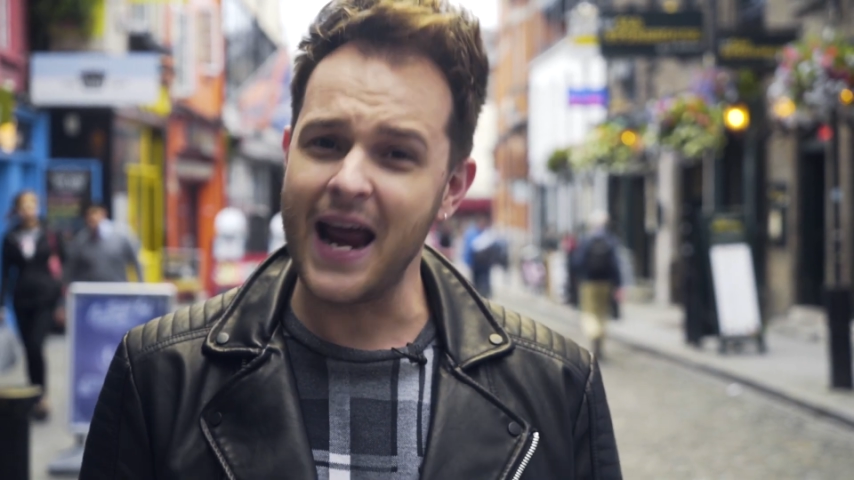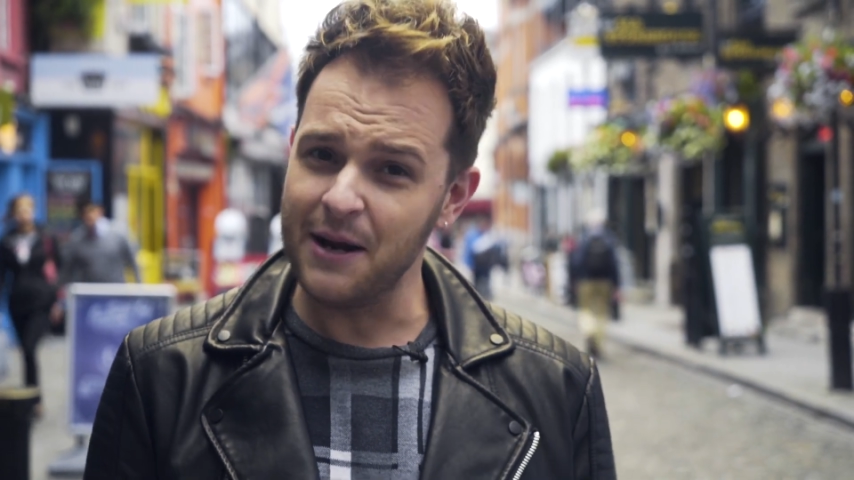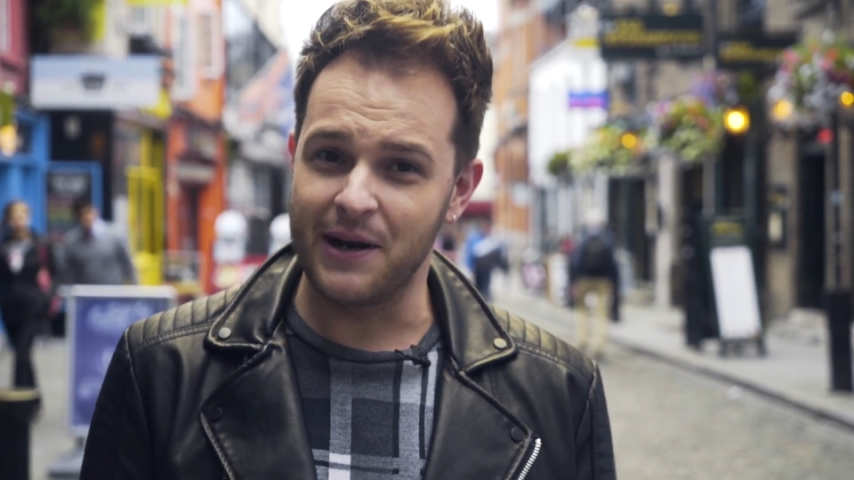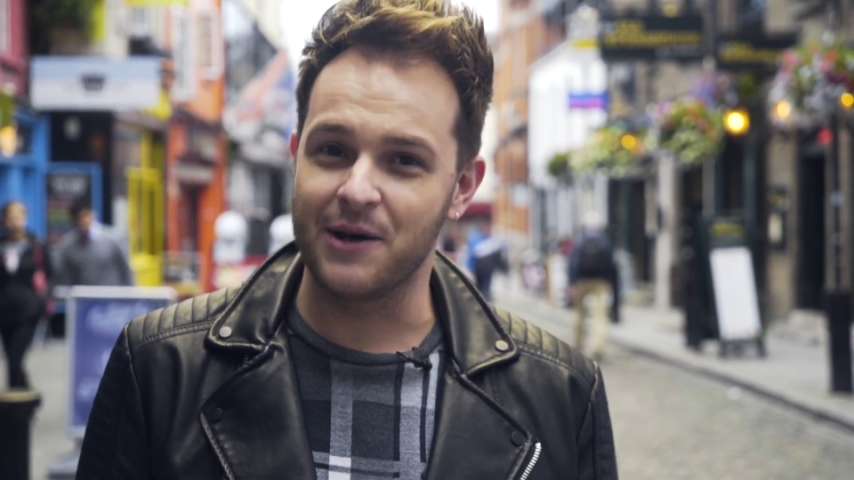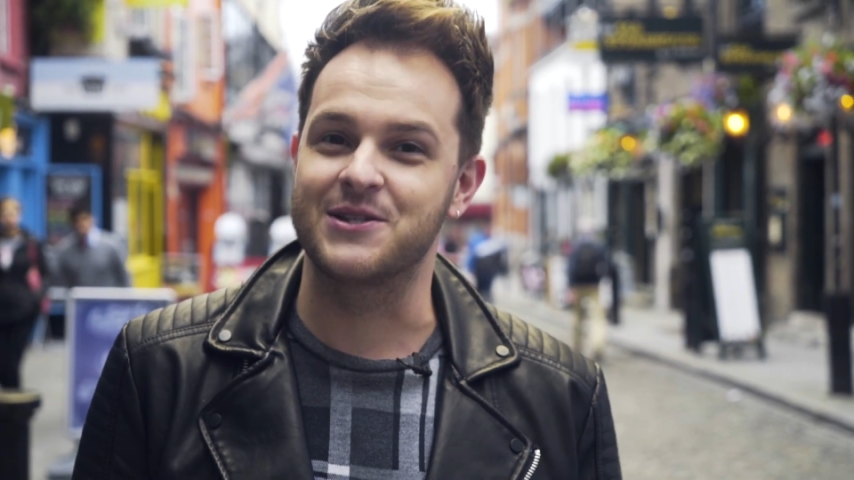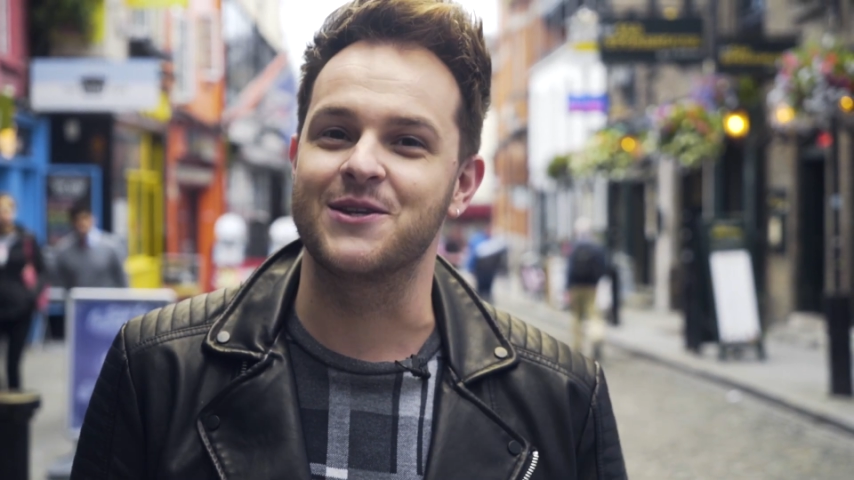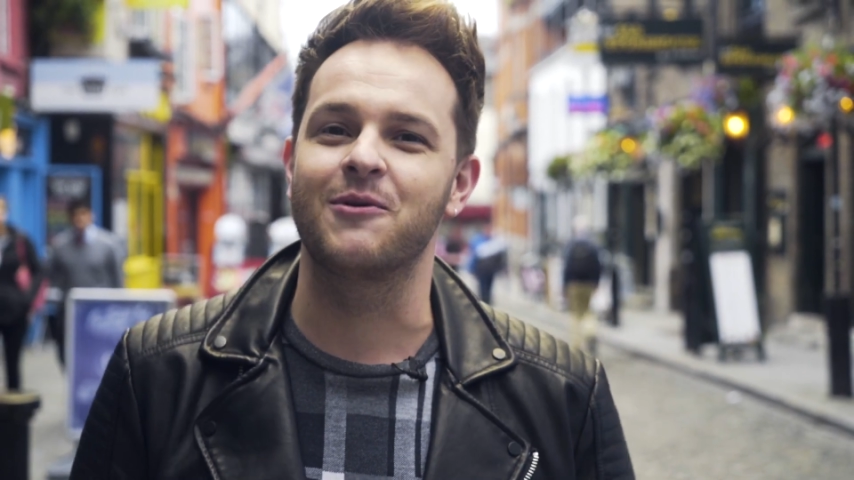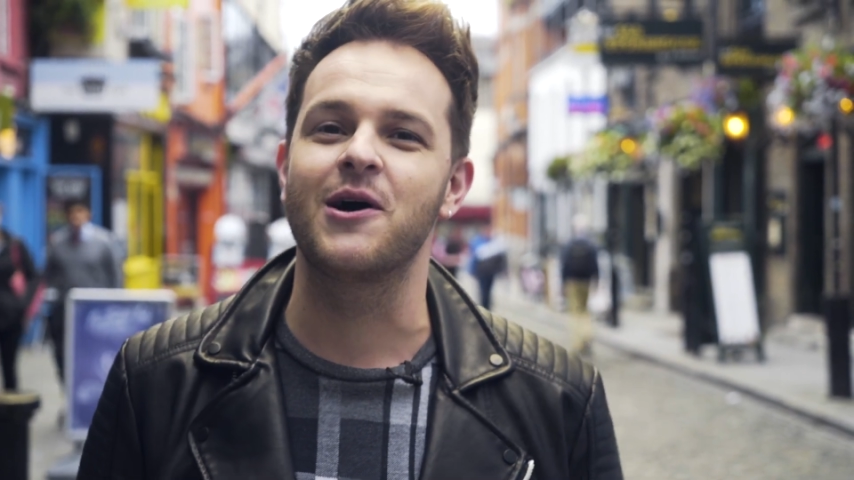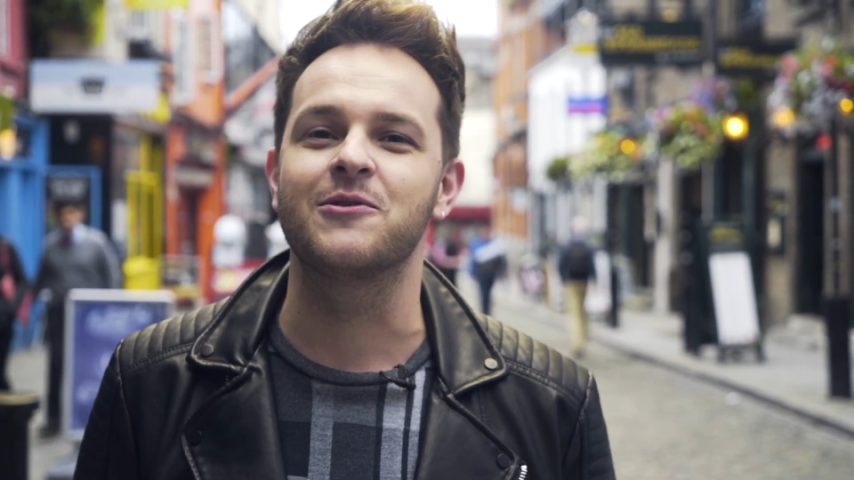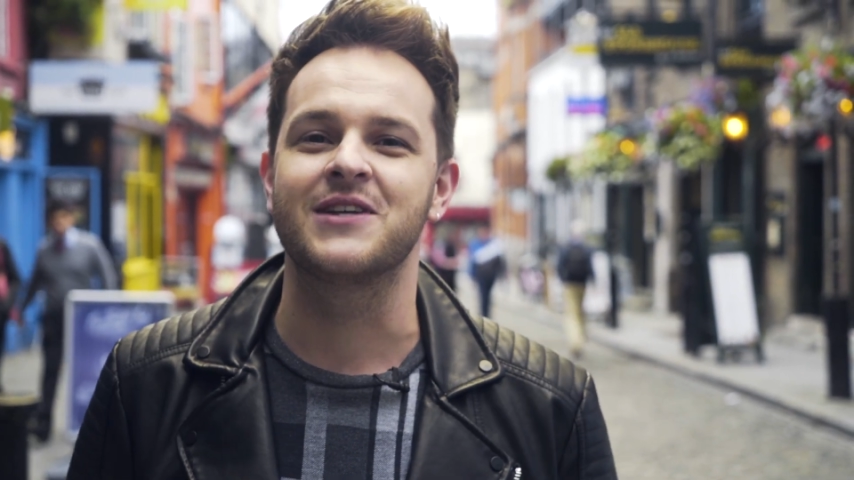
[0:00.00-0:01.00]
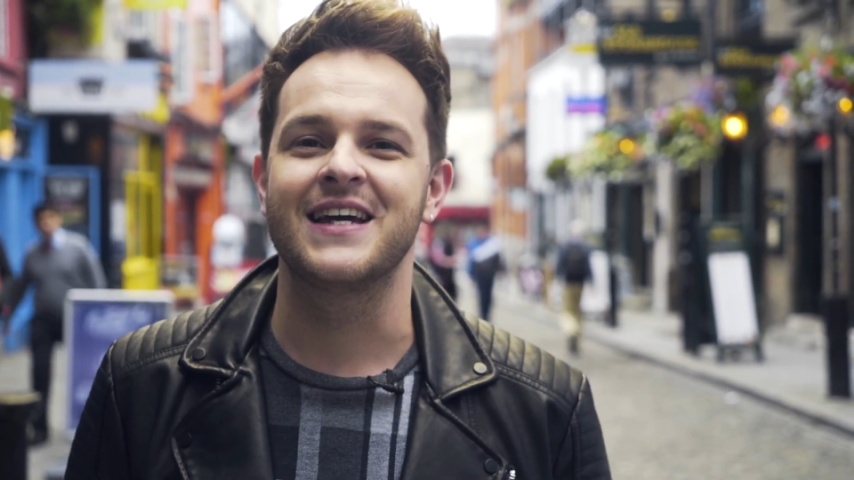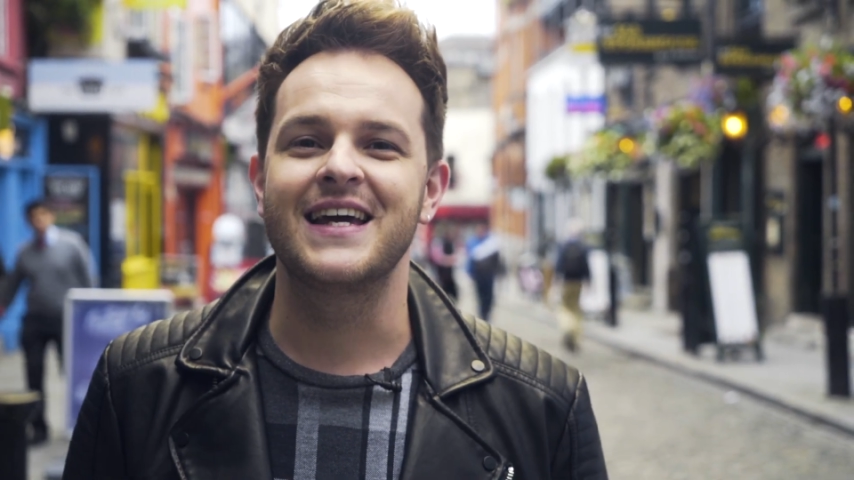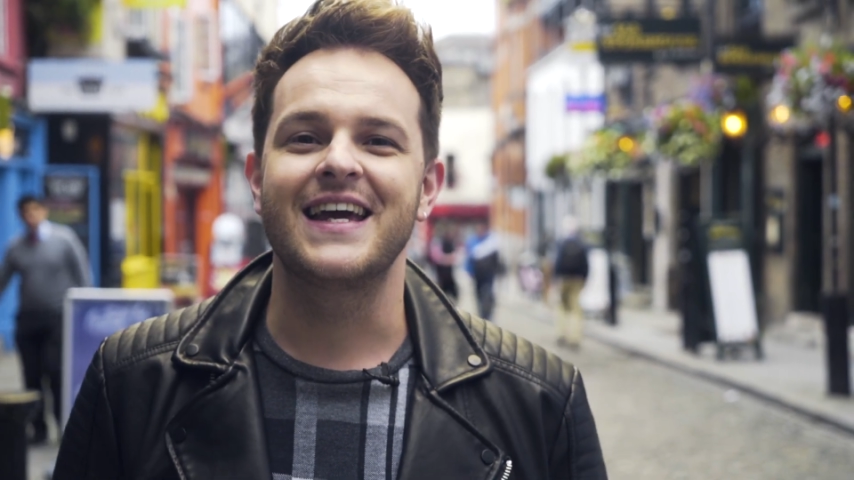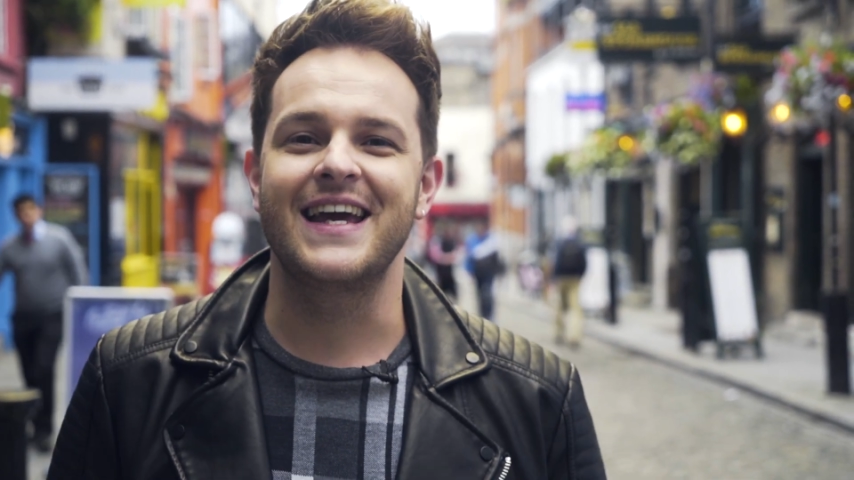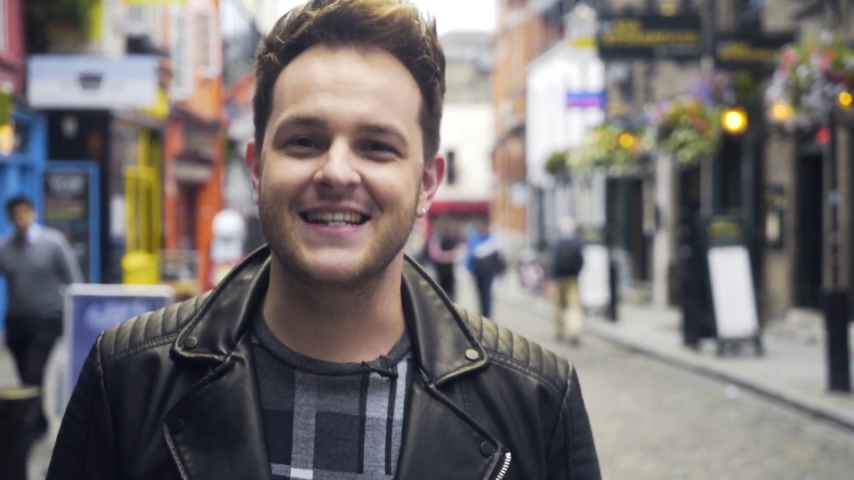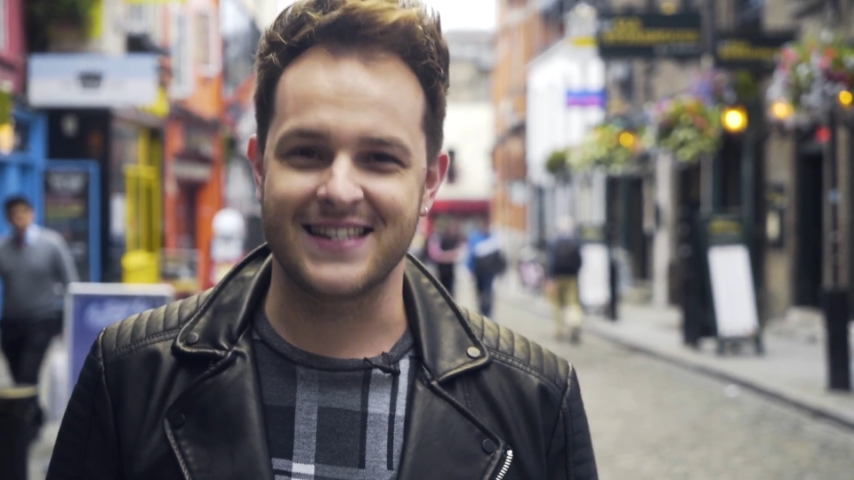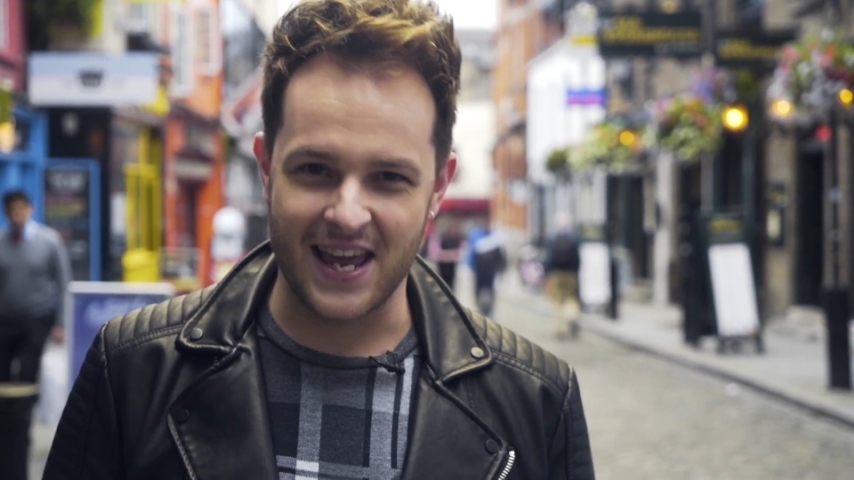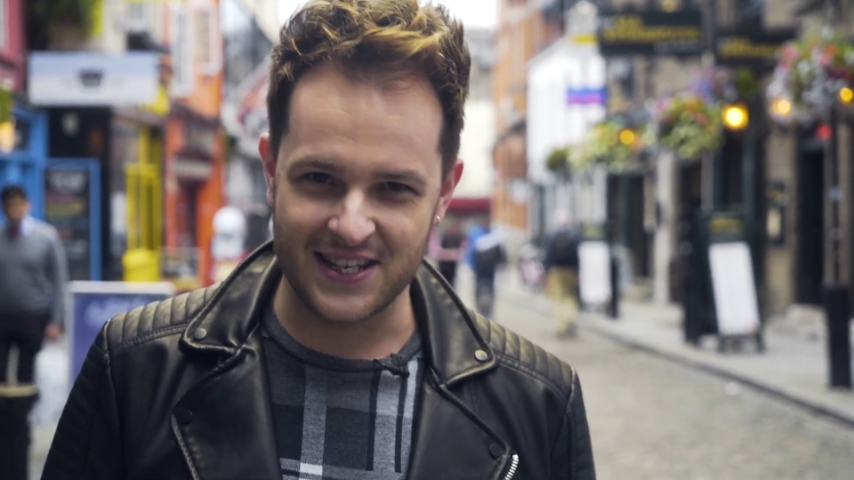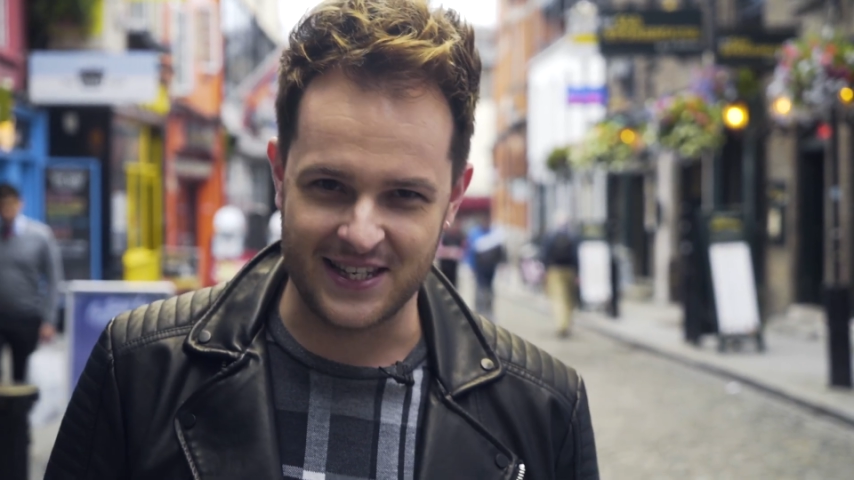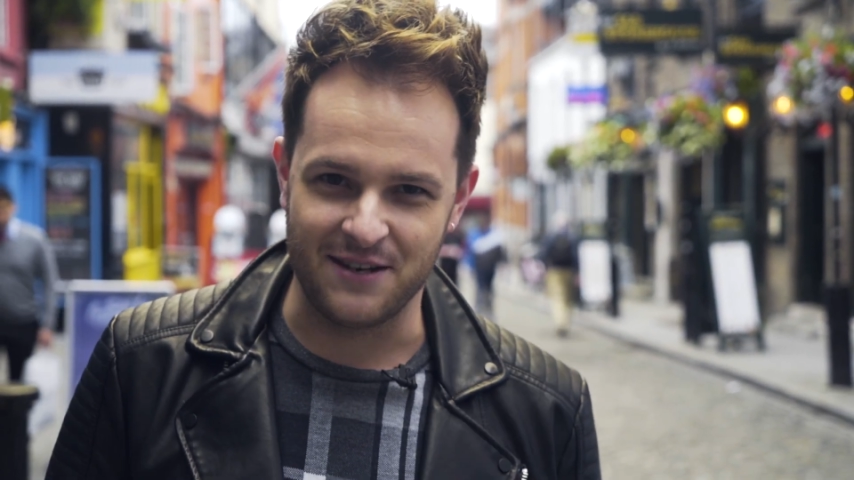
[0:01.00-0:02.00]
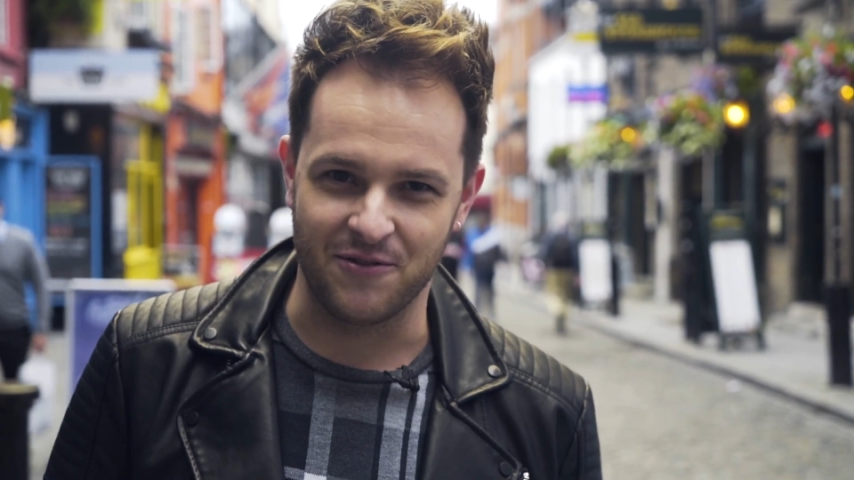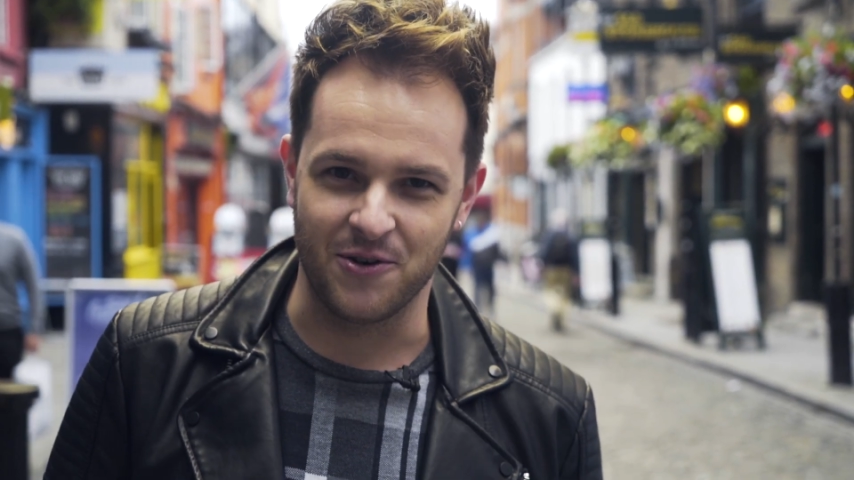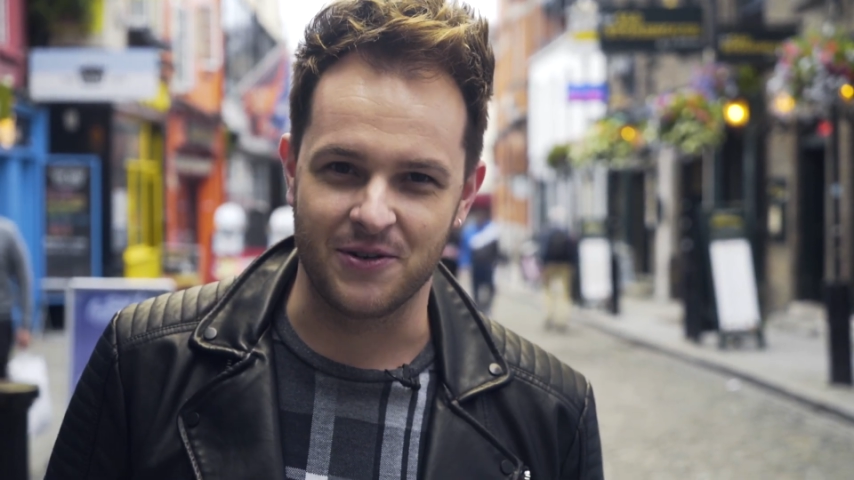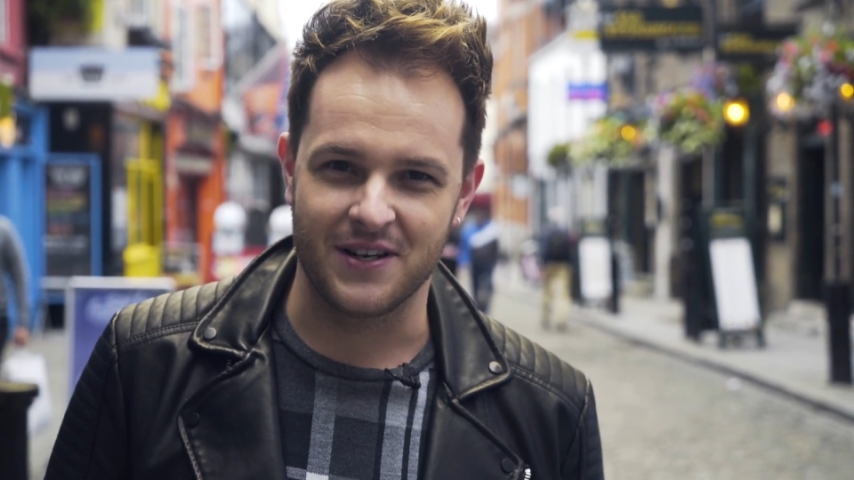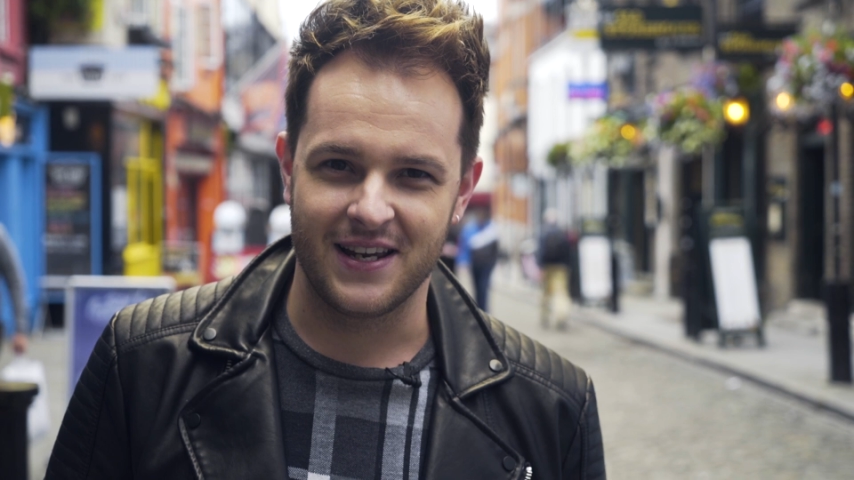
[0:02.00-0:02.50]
anyone else in the world, it's their seafood,